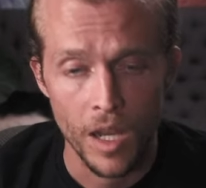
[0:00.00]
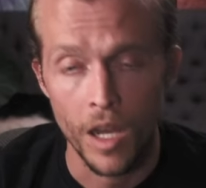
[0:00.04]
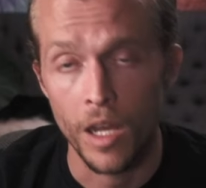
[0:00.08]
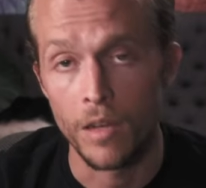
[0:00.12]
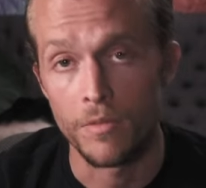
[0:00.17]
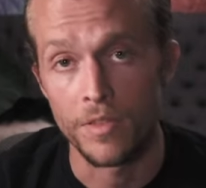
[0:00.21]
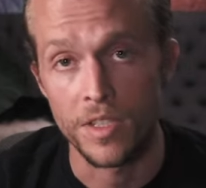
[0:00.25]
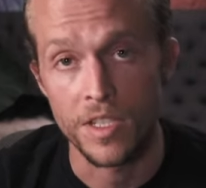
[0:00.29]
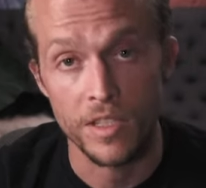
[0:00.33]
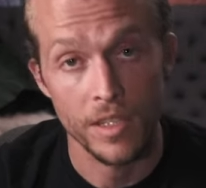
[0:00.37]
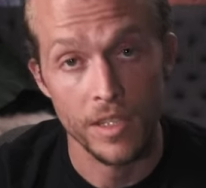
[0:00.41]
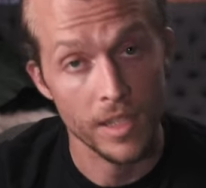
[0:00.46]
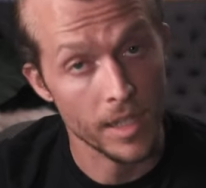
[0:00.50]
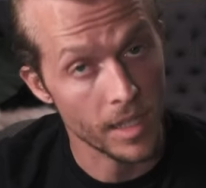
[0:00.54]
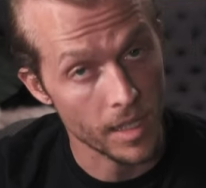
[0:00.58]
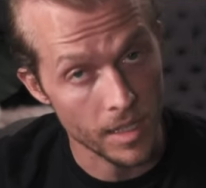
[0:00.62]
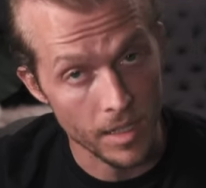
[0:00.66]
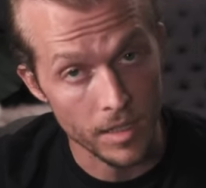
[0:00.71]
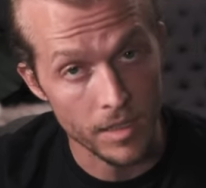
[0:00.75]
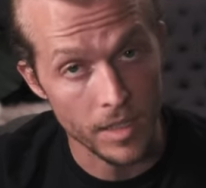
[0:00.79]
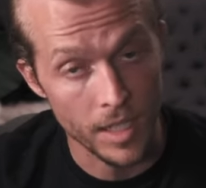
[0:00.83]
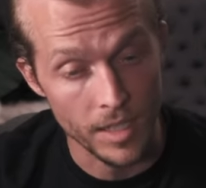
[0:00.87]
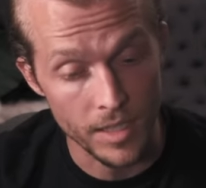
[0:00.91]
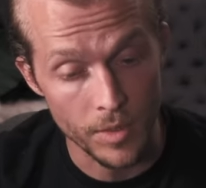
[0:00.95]
Obviously, I
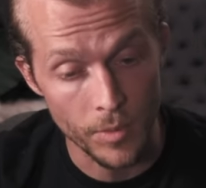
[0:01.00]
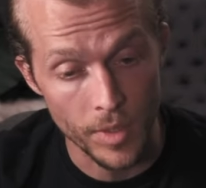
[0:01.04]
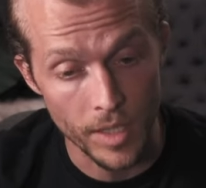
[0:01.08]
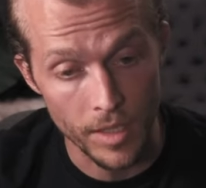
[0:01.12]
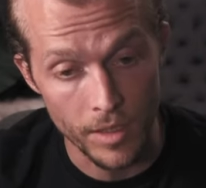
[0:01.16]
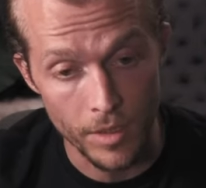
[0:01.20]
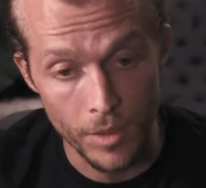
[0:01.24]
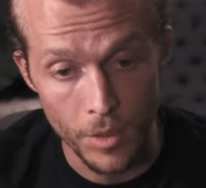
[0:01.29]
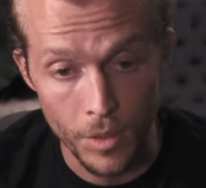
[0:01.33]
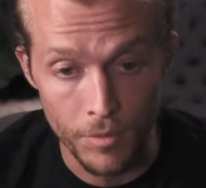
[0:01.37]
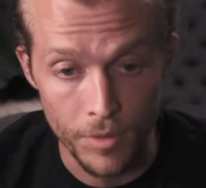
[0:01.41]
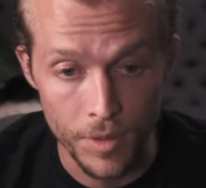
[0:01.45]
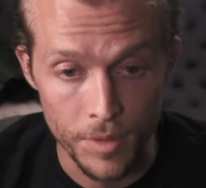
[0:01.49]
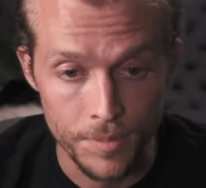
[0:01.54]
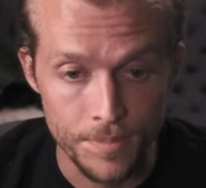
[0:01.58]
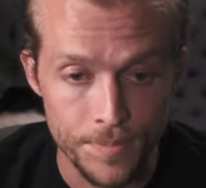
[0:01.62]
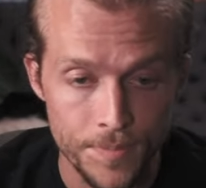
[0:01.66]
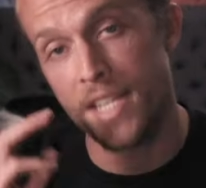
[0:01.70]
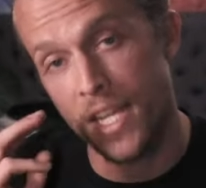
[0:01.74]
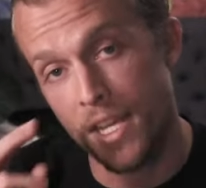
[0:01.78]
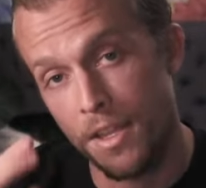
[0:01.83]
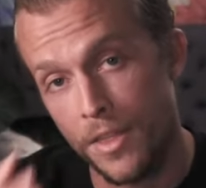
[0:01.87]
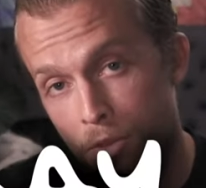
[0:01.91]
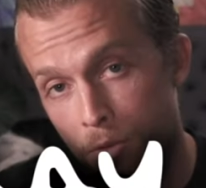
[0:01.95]
had a lot that we had to go over.
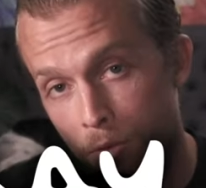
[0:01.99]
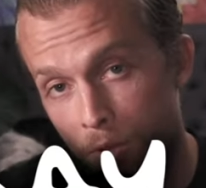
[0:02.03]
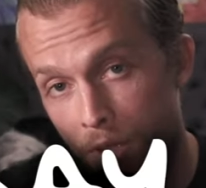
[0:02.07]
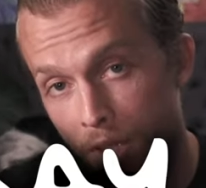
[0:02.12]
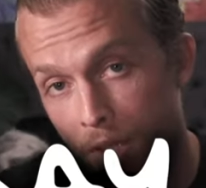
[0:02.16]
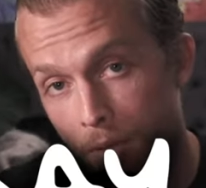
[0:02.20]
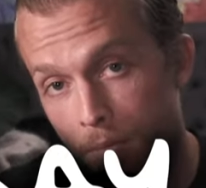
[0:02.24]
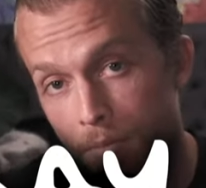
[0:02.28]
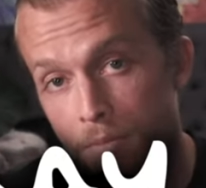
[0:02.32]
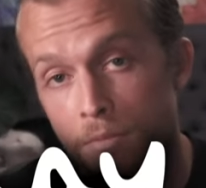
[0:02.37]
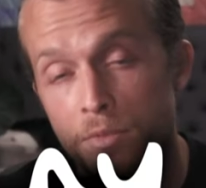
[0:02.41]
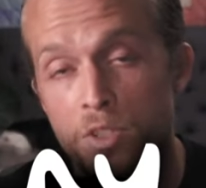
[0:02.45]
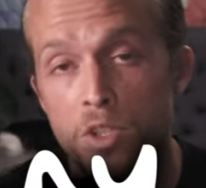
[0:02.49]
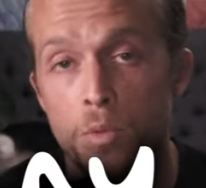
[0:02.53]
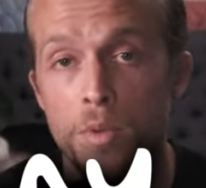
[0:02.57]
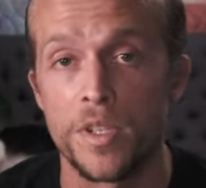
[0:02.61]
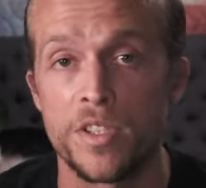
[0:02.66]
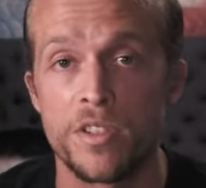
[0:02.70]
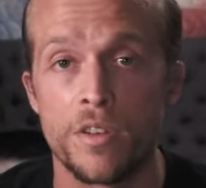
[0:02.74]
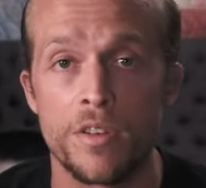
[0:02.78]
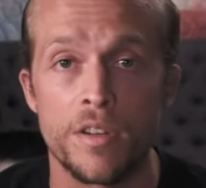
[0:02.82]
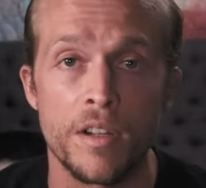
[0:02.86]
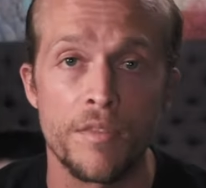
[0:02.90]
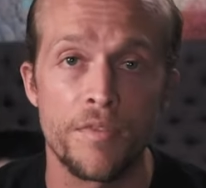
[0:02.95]
Day three. So we
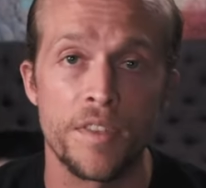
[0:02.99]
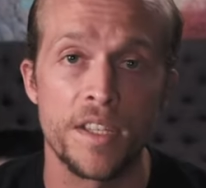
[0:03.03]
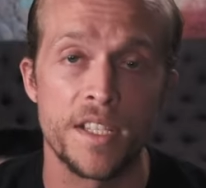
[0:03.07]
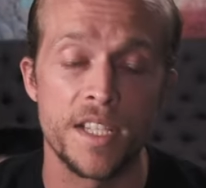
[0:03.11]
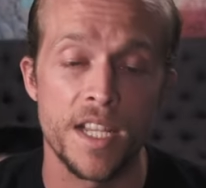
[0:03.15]
started off the